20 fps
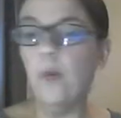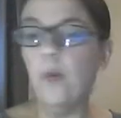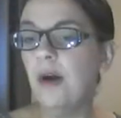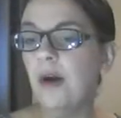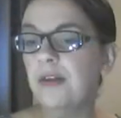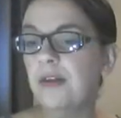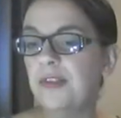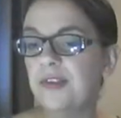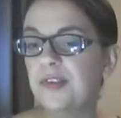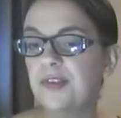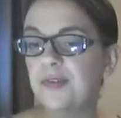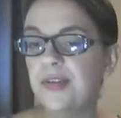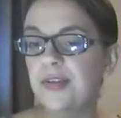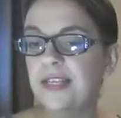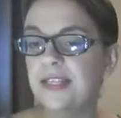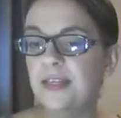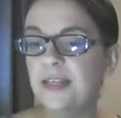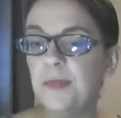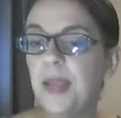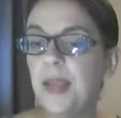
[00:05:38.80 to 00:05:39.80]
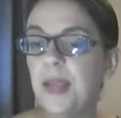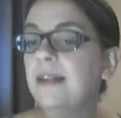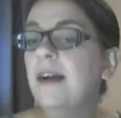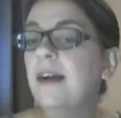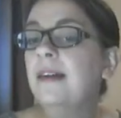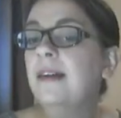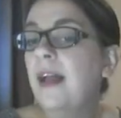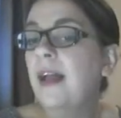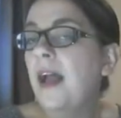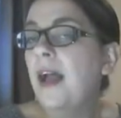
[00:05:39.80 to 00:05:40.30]
walk the streets. You may
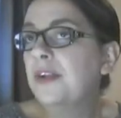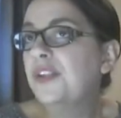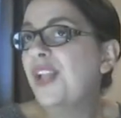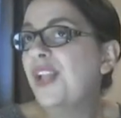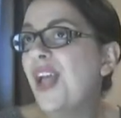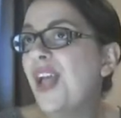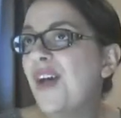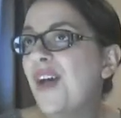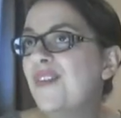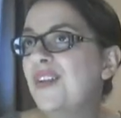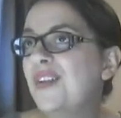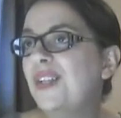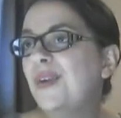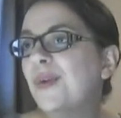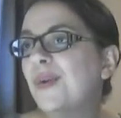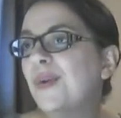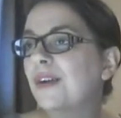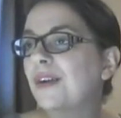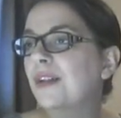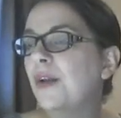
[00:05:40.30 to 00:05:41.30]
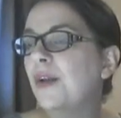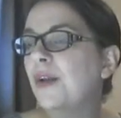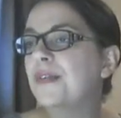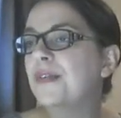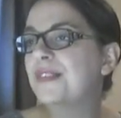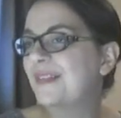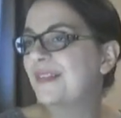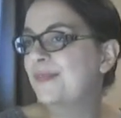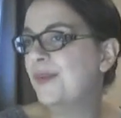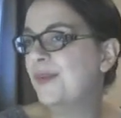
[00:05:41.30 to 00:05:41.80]
not actually have anywhere
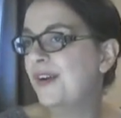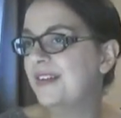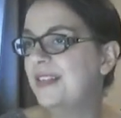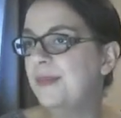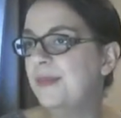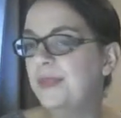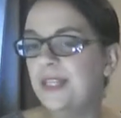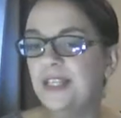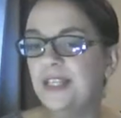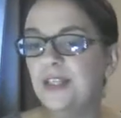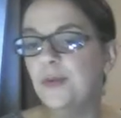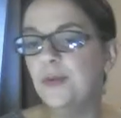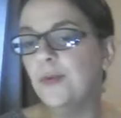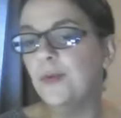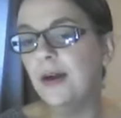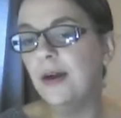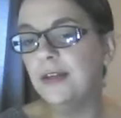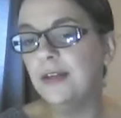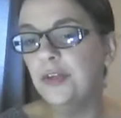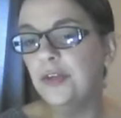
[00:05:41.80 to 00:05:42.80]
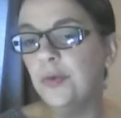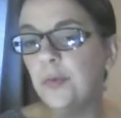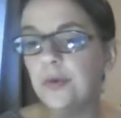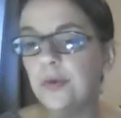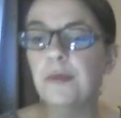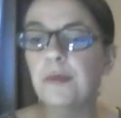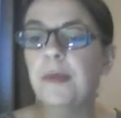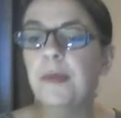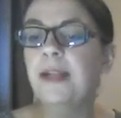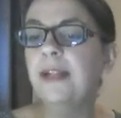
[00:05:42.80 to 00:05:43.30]
close proximity to walk to,
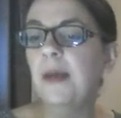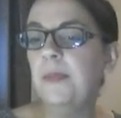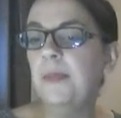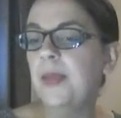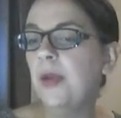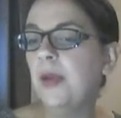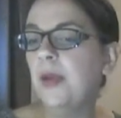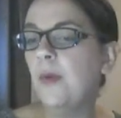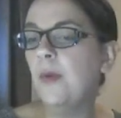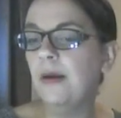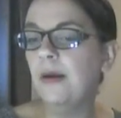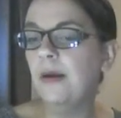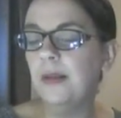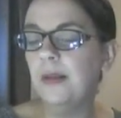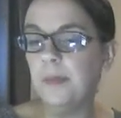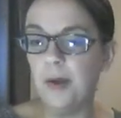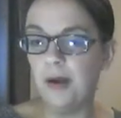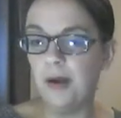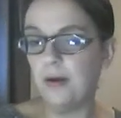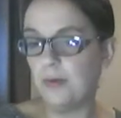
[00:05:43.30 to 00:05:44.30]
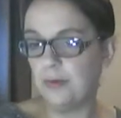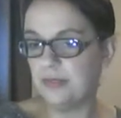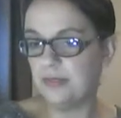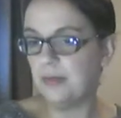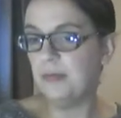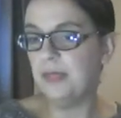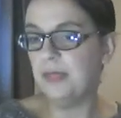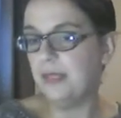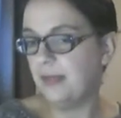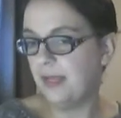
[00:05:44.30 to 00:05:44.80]
or there may not be a walking park or
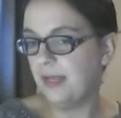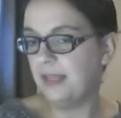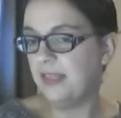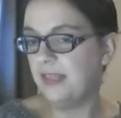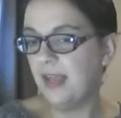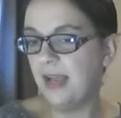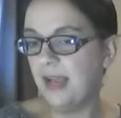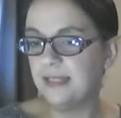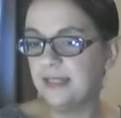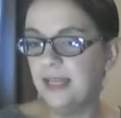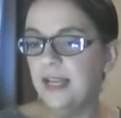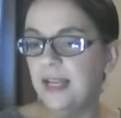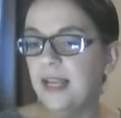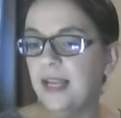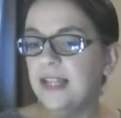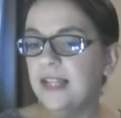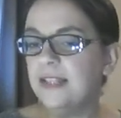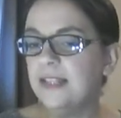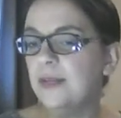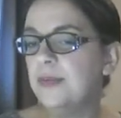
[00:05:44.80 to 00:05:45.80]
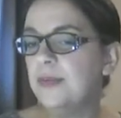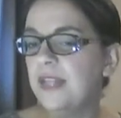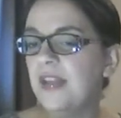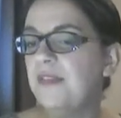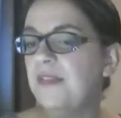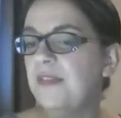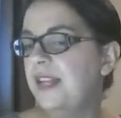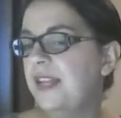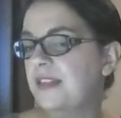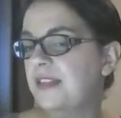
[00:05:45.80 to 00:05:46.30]
something like that. So
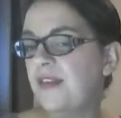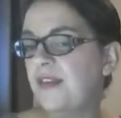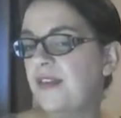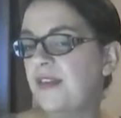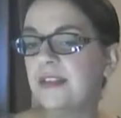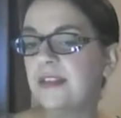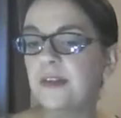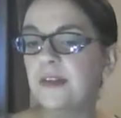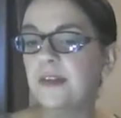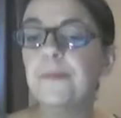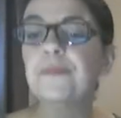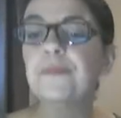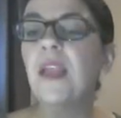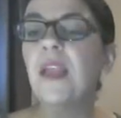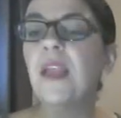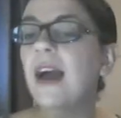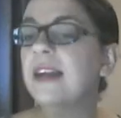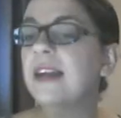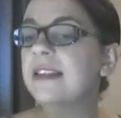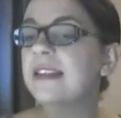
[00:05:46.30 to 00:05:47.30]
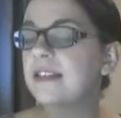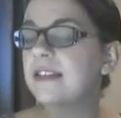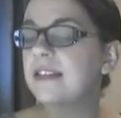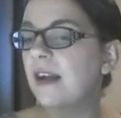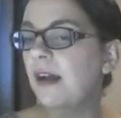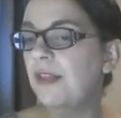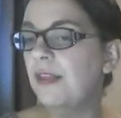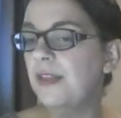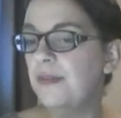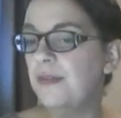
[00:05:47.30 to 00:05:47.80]
safety is a factor. Access
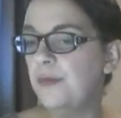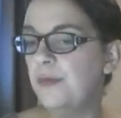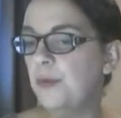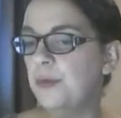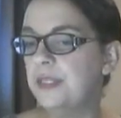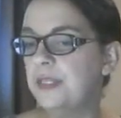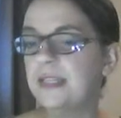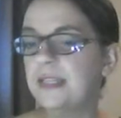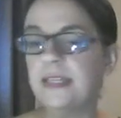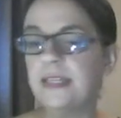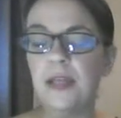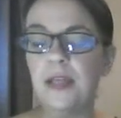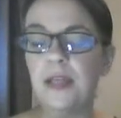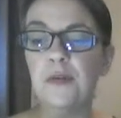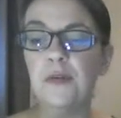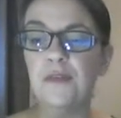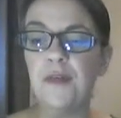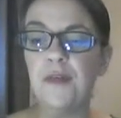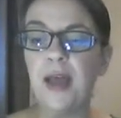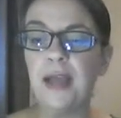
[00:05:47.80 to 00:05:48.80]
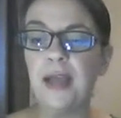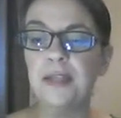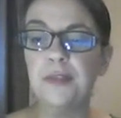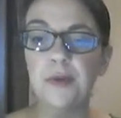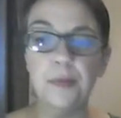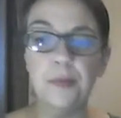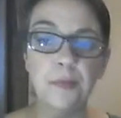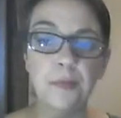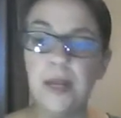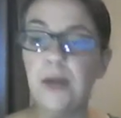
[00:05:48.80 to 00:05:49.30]
to healthy foods is another
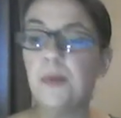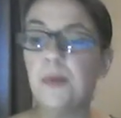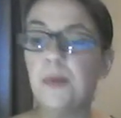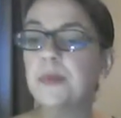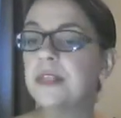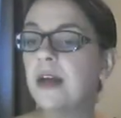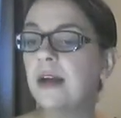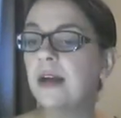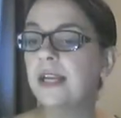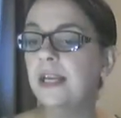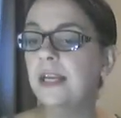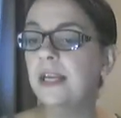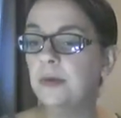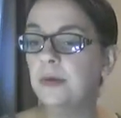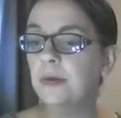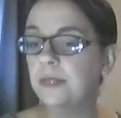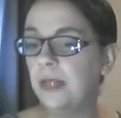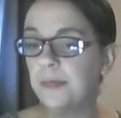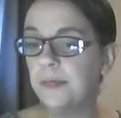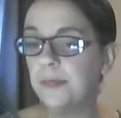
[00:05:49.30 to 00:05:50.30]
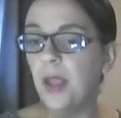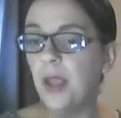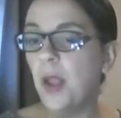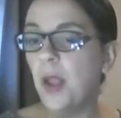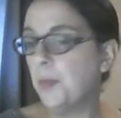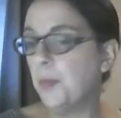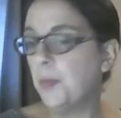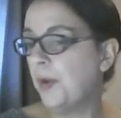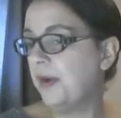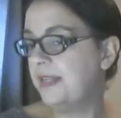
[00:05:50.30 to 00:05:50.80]
factor, and we're talking about
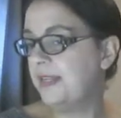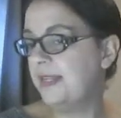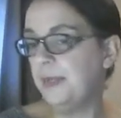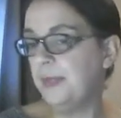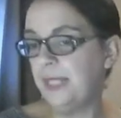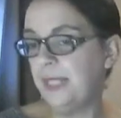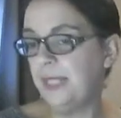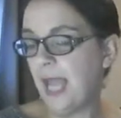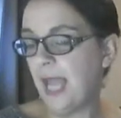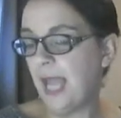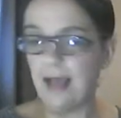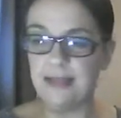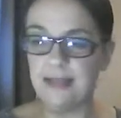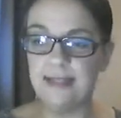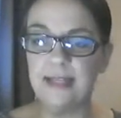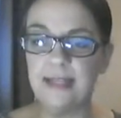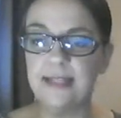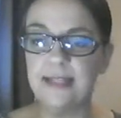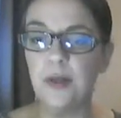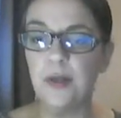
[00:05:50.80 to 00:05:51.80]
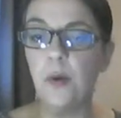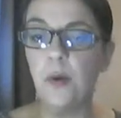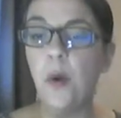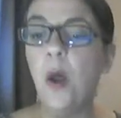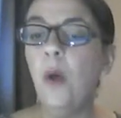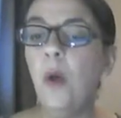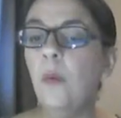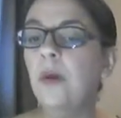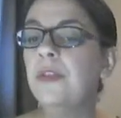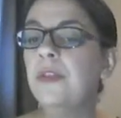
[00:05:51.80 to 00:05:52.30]
proximity access. So
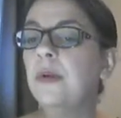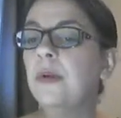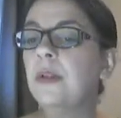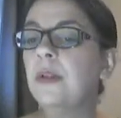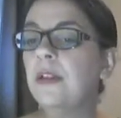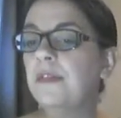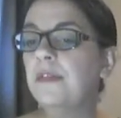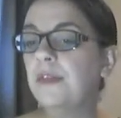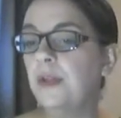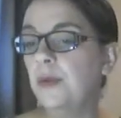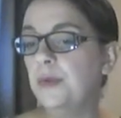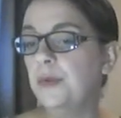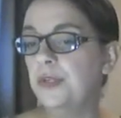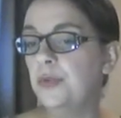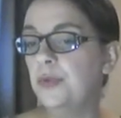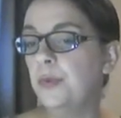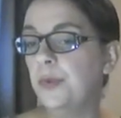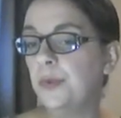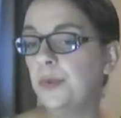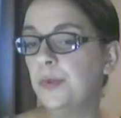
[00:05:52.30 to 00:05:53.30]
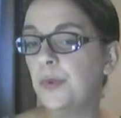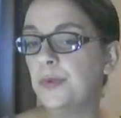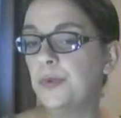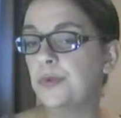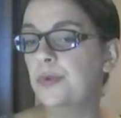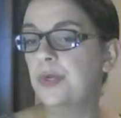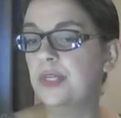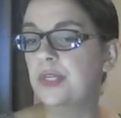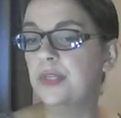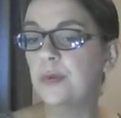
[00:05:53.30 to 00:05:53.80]
whether you live close to a
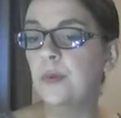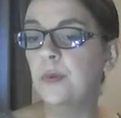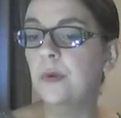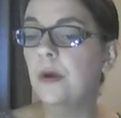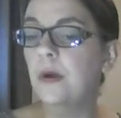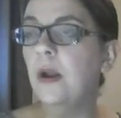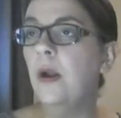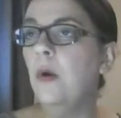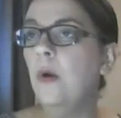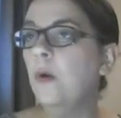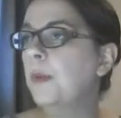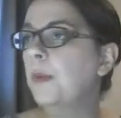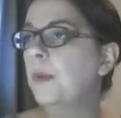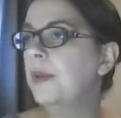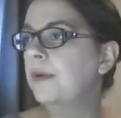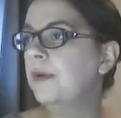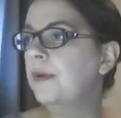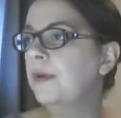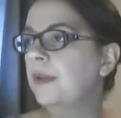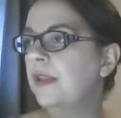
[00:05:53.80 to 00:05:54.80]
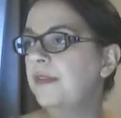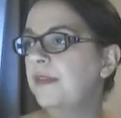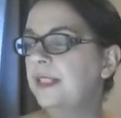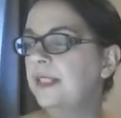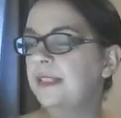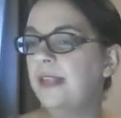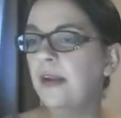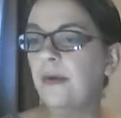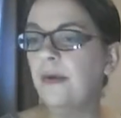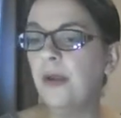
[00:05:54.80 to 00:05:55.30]
grocery store or whether you live in
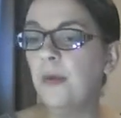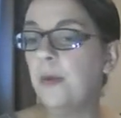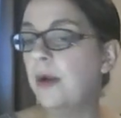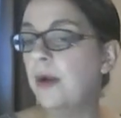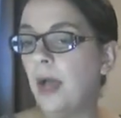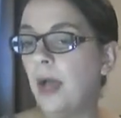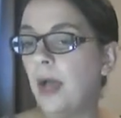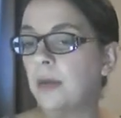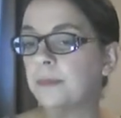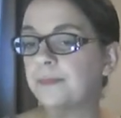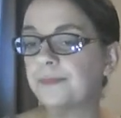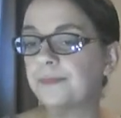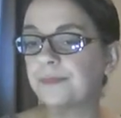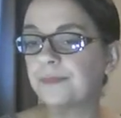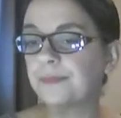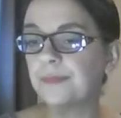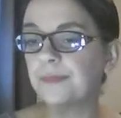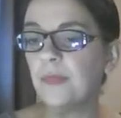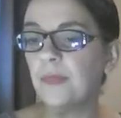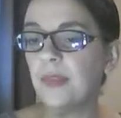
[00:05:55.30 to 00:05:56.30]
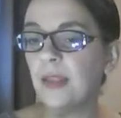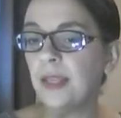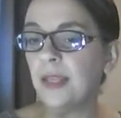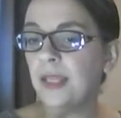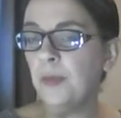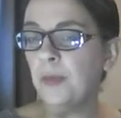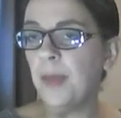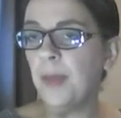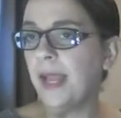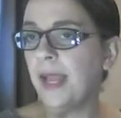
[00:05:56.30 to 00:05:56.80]
an area
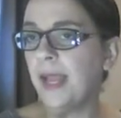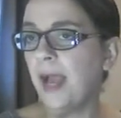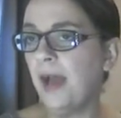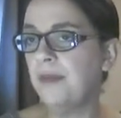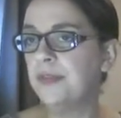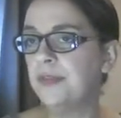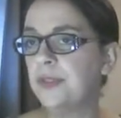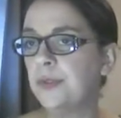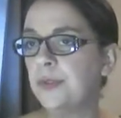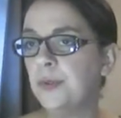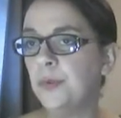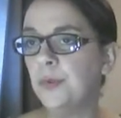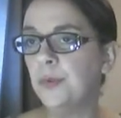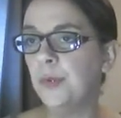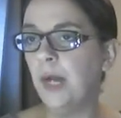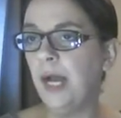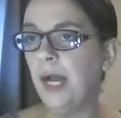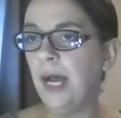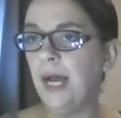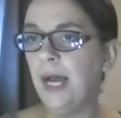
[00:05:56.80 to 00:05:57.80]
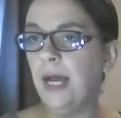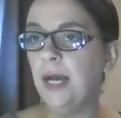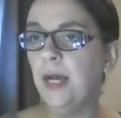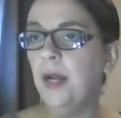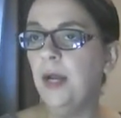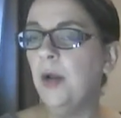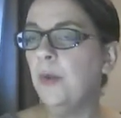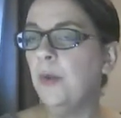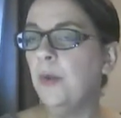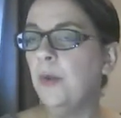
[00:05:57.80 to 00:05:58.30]
you may have to
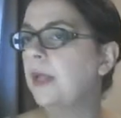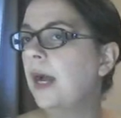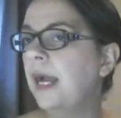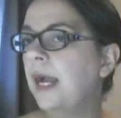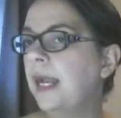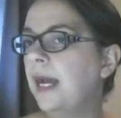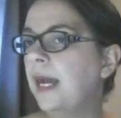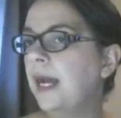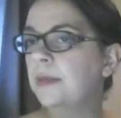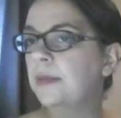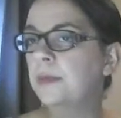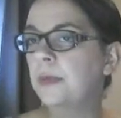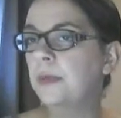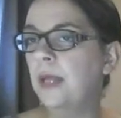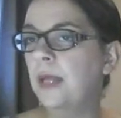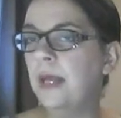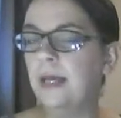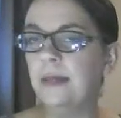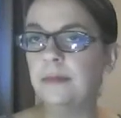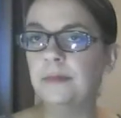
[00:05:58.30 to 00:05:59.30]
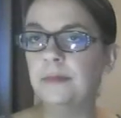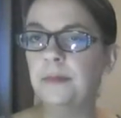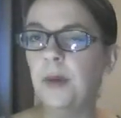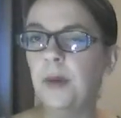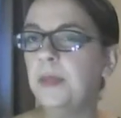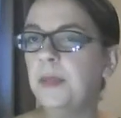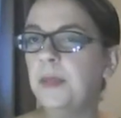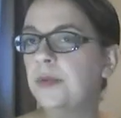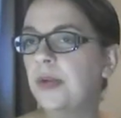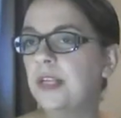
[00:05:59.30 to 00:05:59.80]
rely on
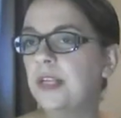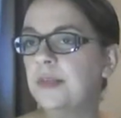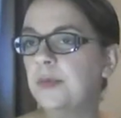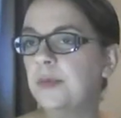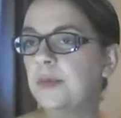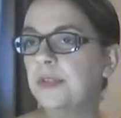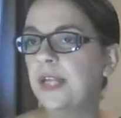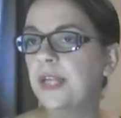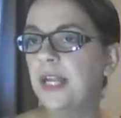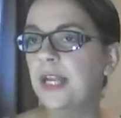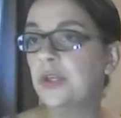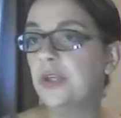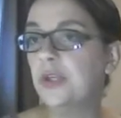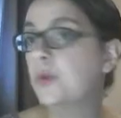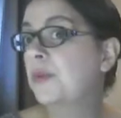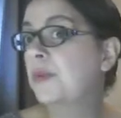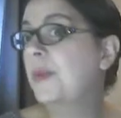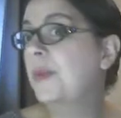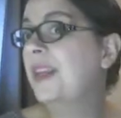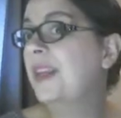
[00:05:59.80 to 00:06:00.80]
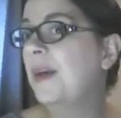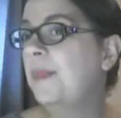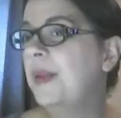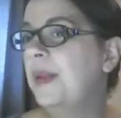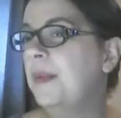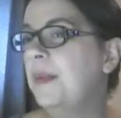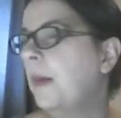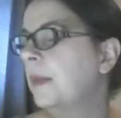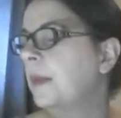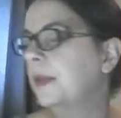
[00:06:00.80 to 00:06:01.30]
public transportation, or there may not
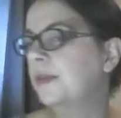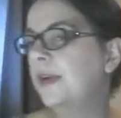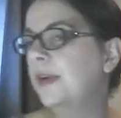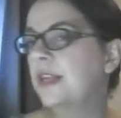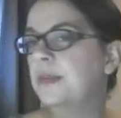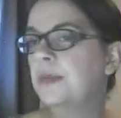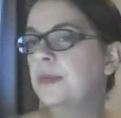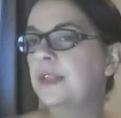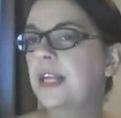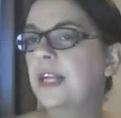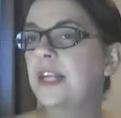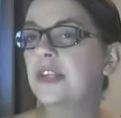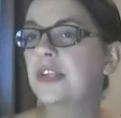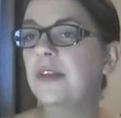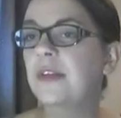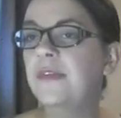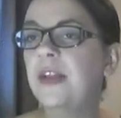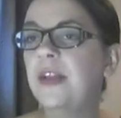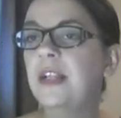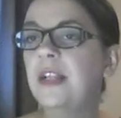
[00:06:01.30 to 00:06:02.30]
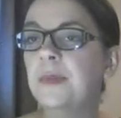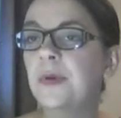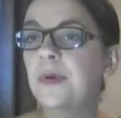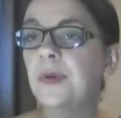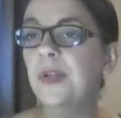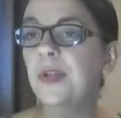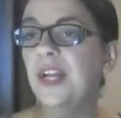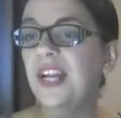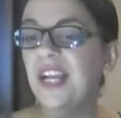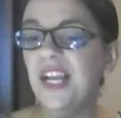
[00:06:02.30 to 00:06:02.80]
be public transportation
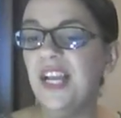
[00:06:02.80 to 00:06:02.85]
available